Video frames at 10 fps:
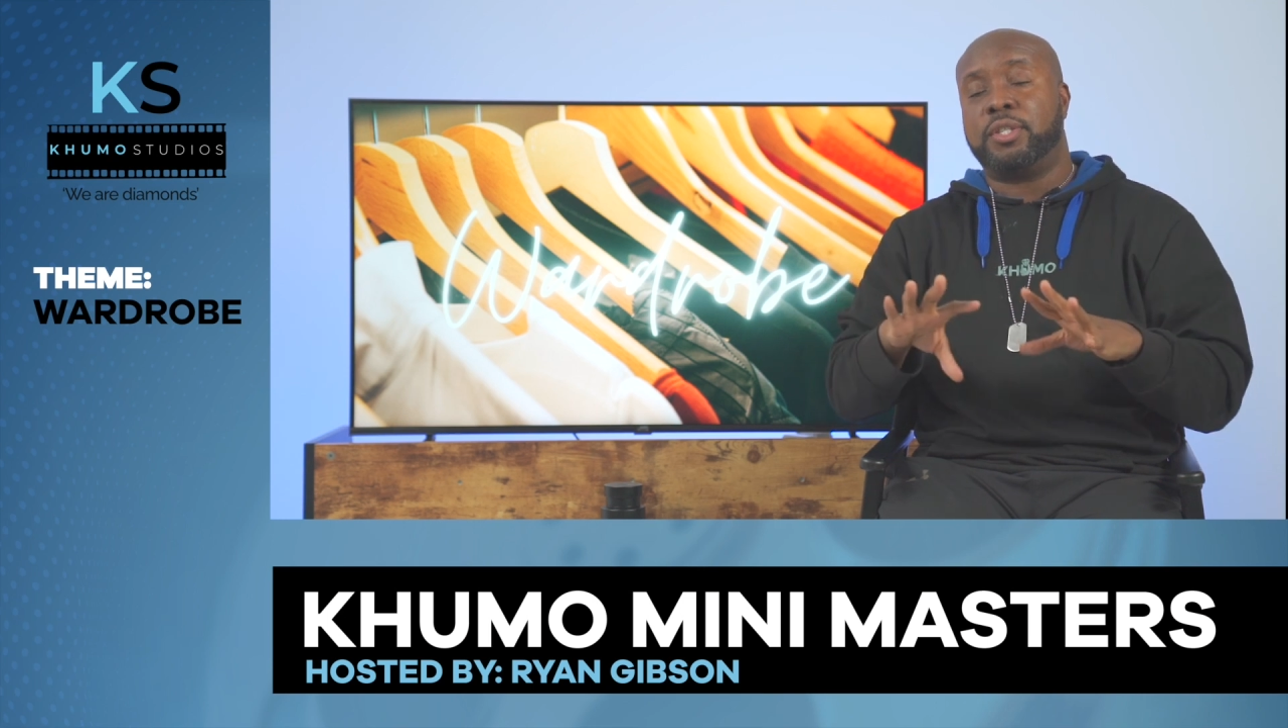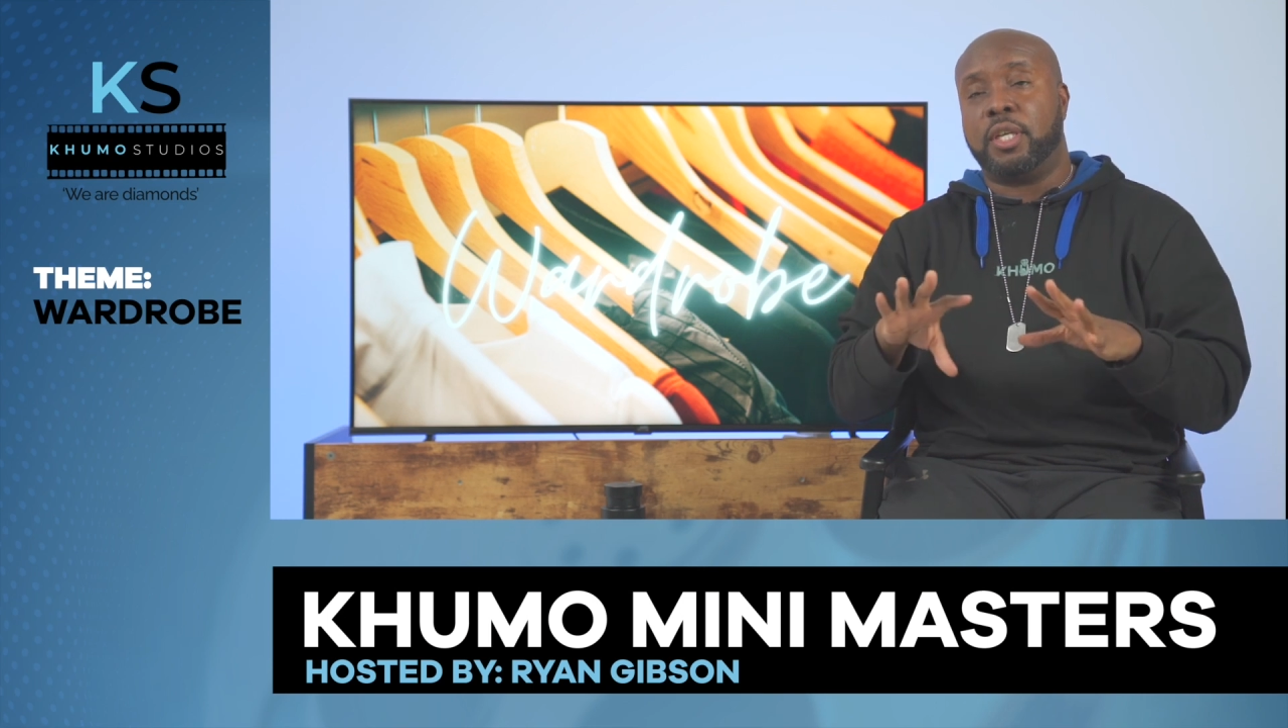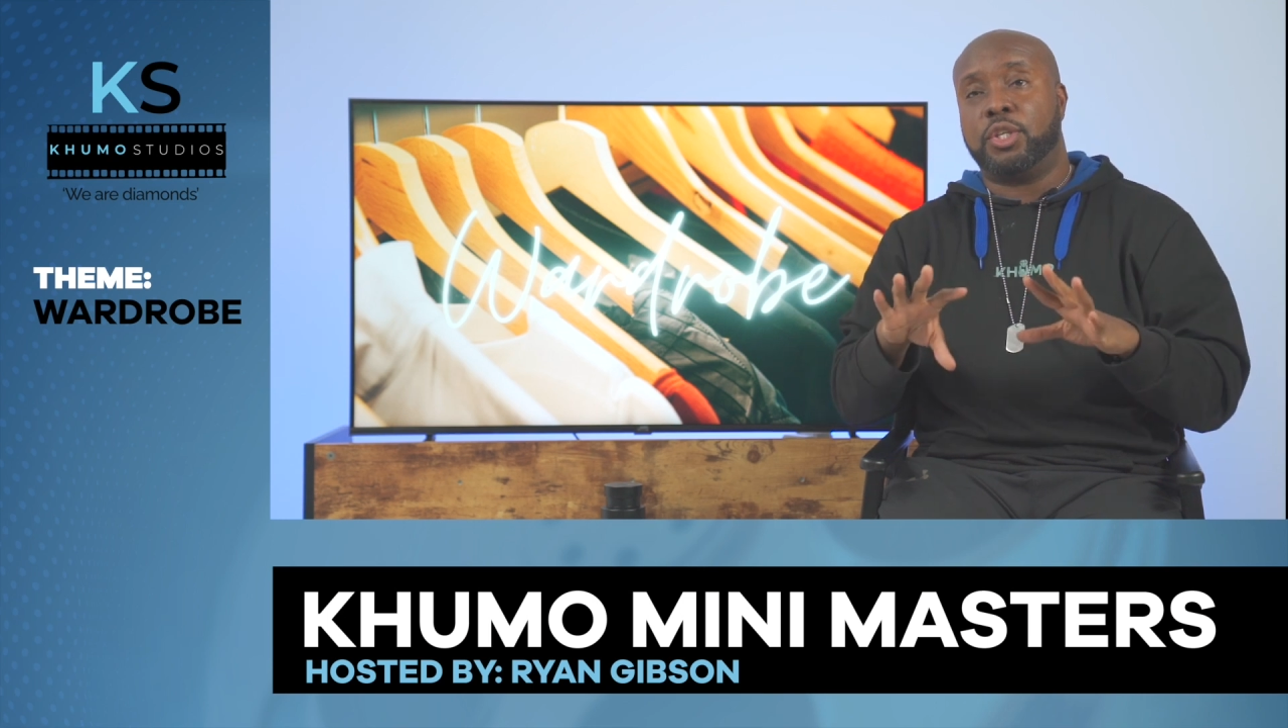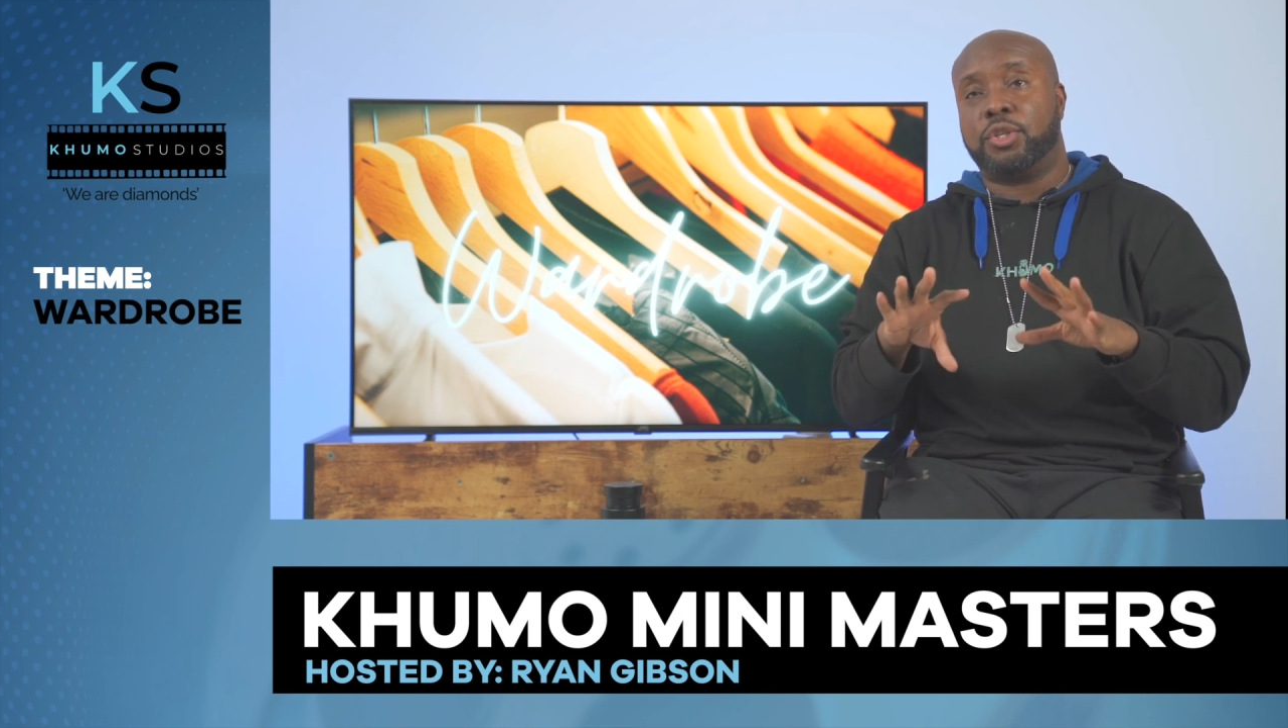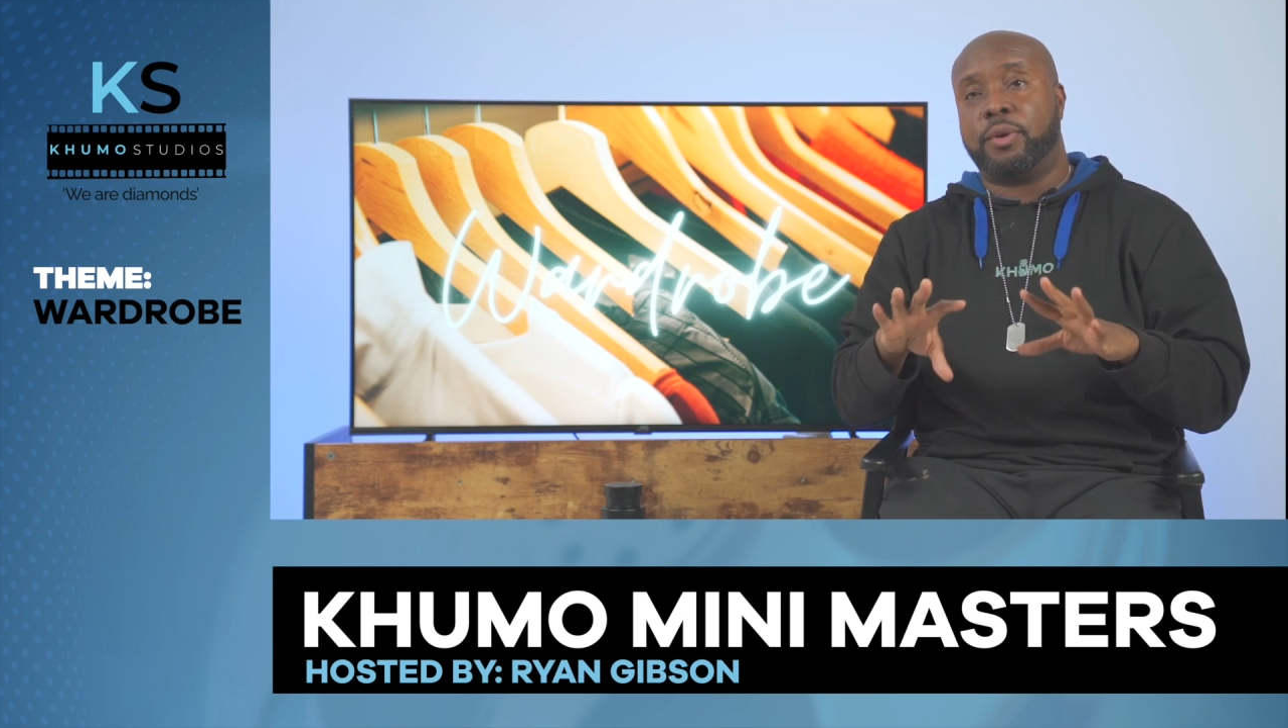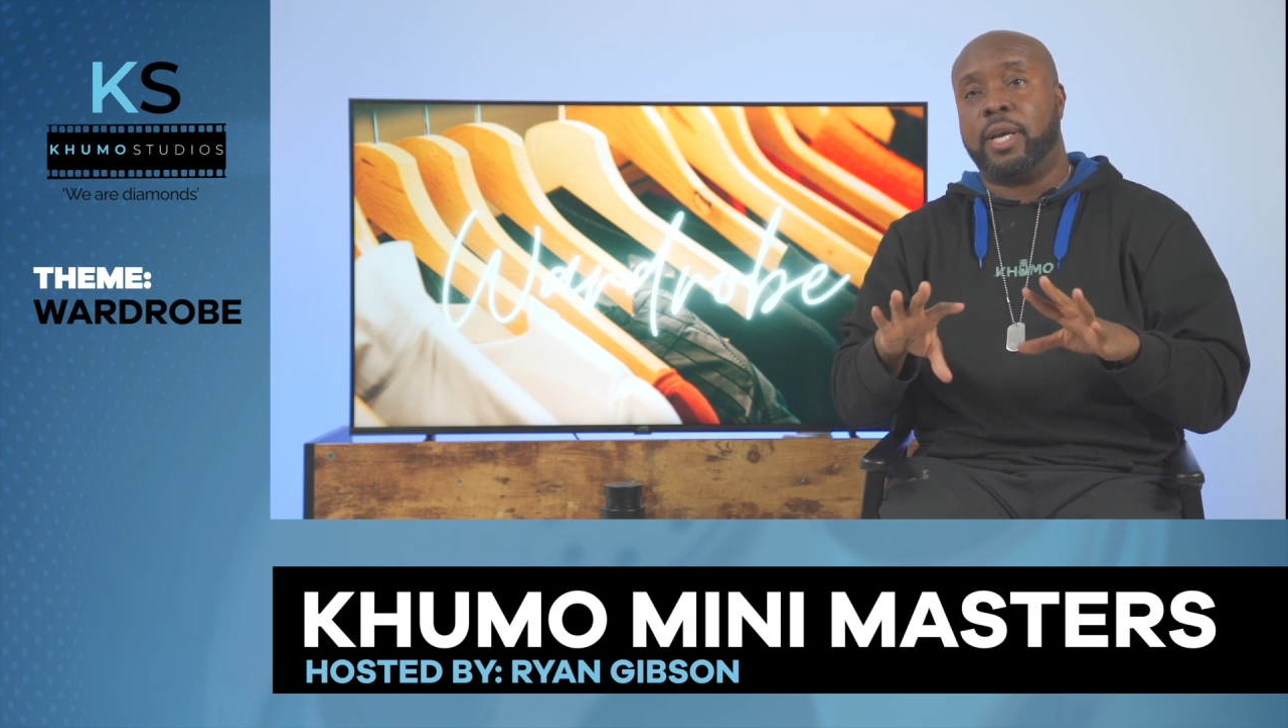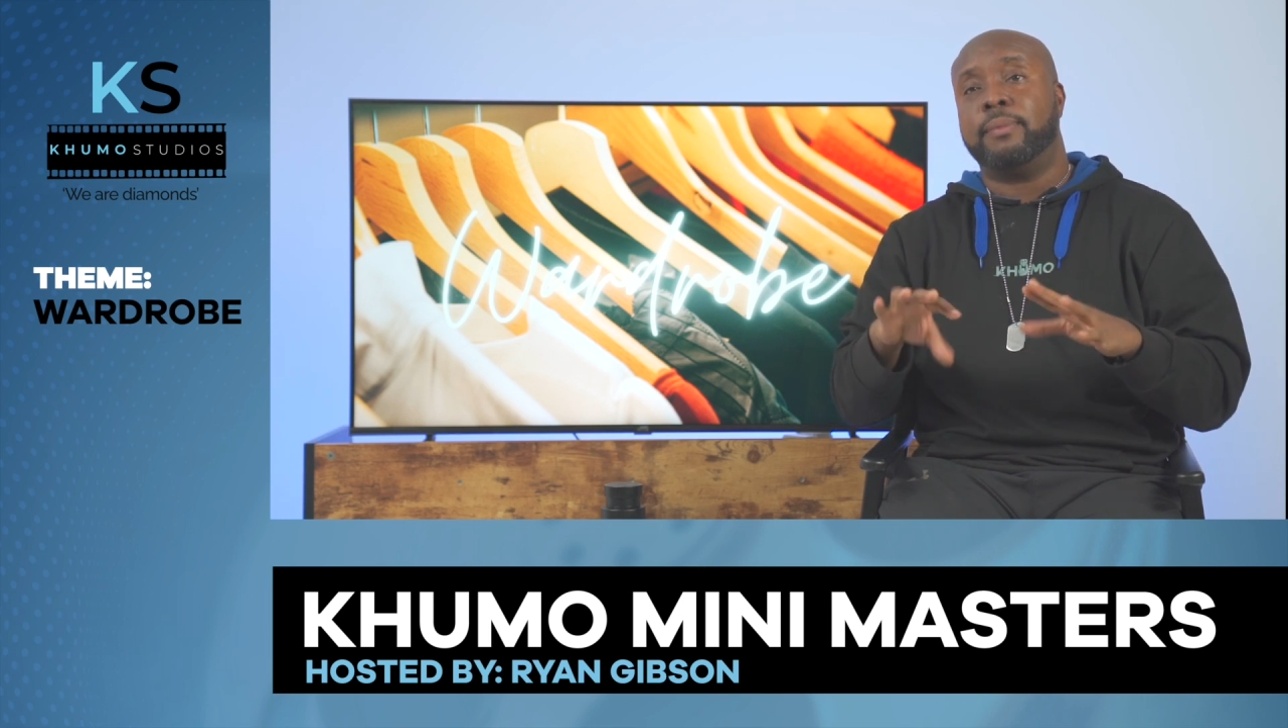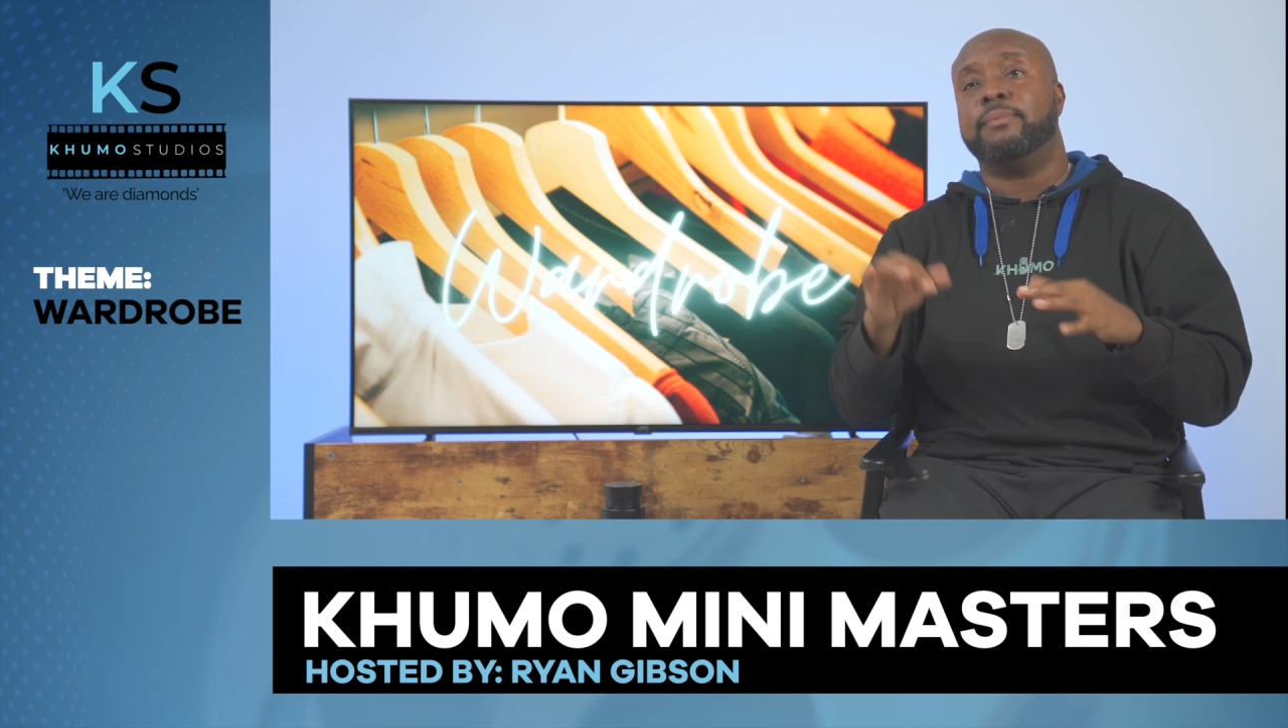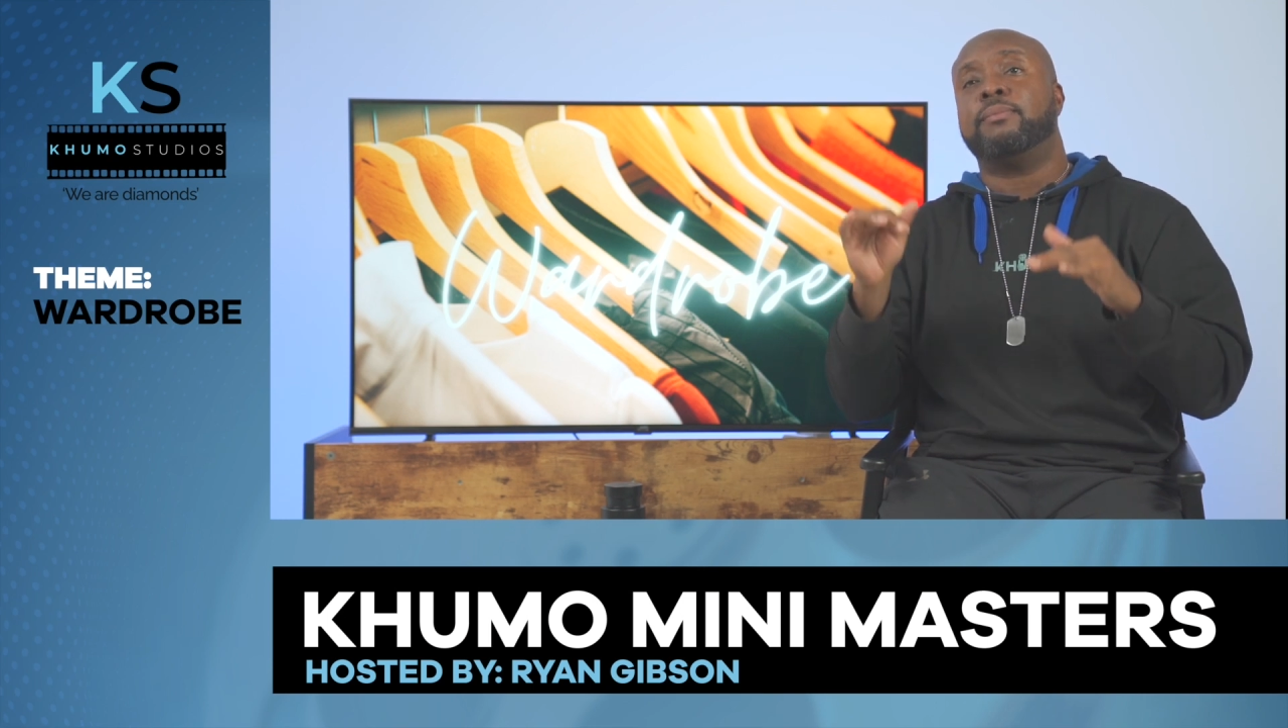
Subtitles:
City street,